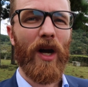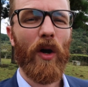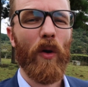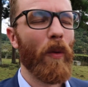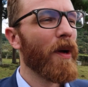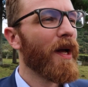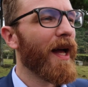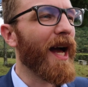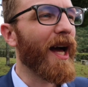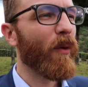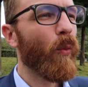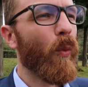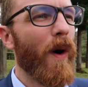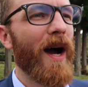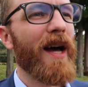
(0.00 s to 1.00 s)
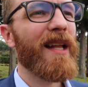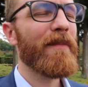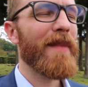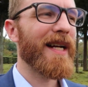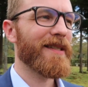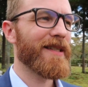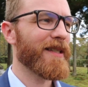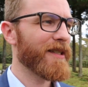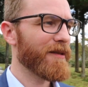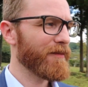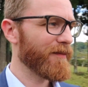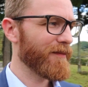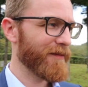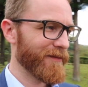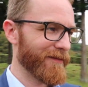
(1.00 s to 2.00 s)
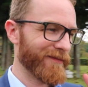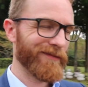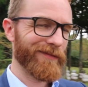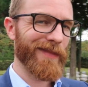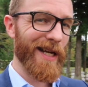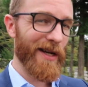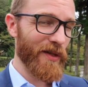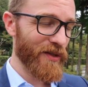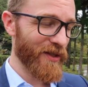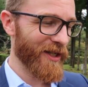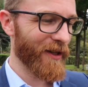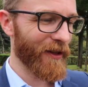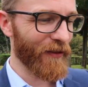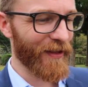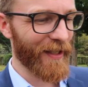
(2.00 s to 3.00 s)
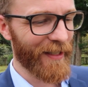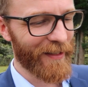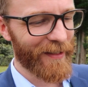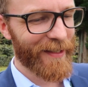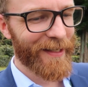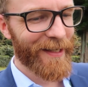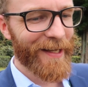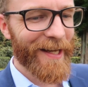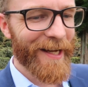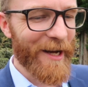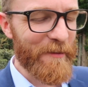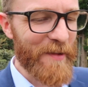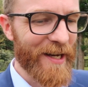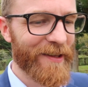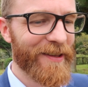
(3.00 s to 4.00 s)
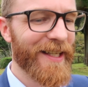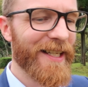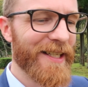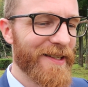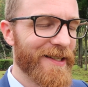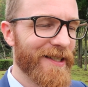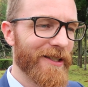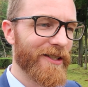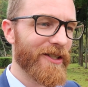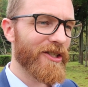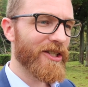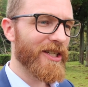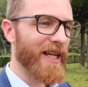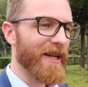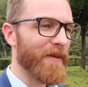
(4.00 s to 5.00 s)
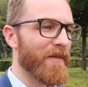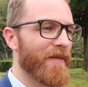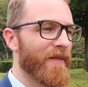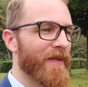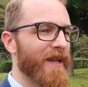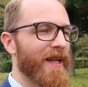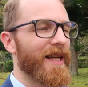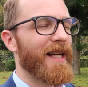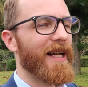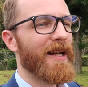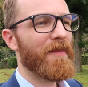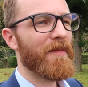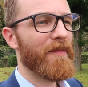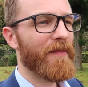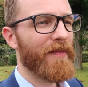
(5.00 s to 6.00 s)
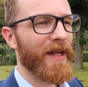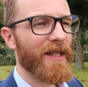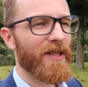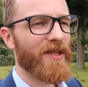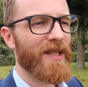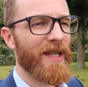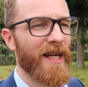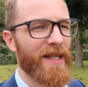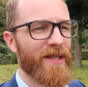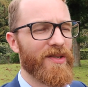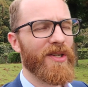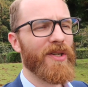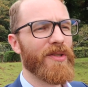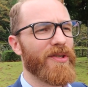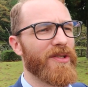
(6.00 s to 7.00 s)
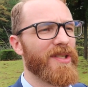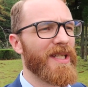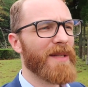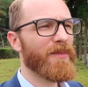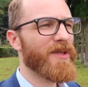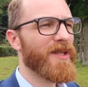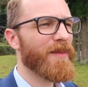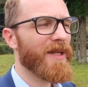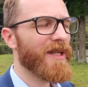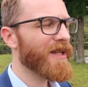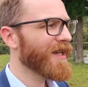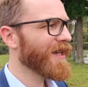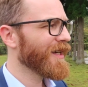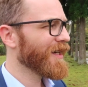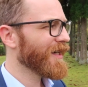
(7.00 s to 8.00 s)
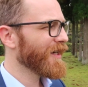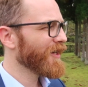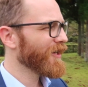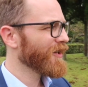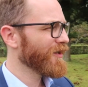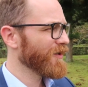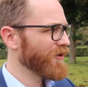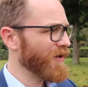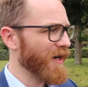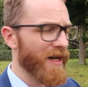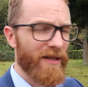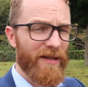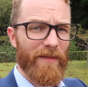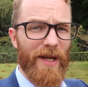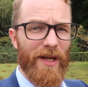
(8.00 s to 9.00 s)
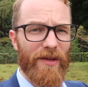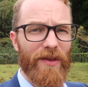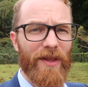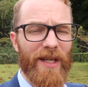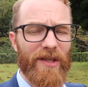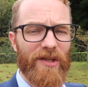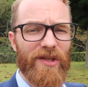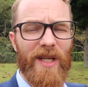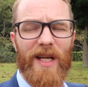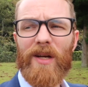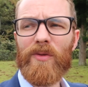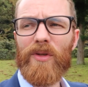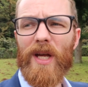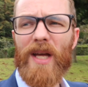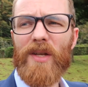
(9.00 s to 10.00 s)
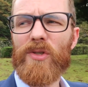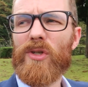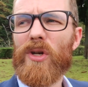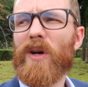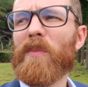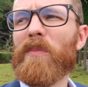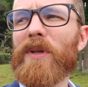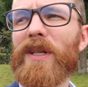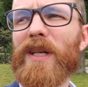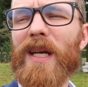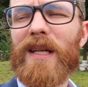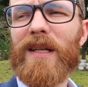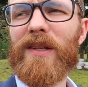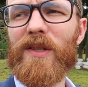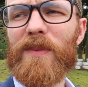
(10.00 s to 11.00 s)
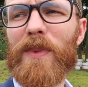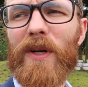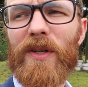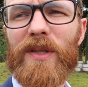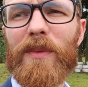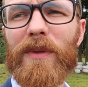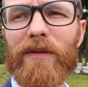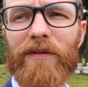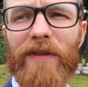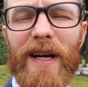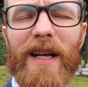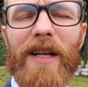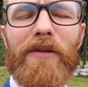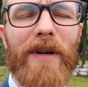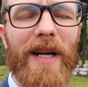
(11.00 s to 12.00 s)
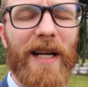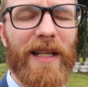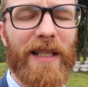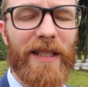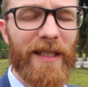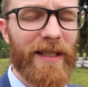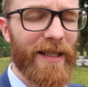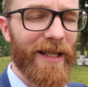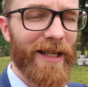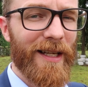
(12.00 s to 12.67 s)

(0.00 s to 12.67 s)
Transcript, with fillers: Oh, and while I'm at it, now there's another thing. Um, I think it's such a shame um, that science also seems to be trying to make things sound as complicated as possible. Very rarely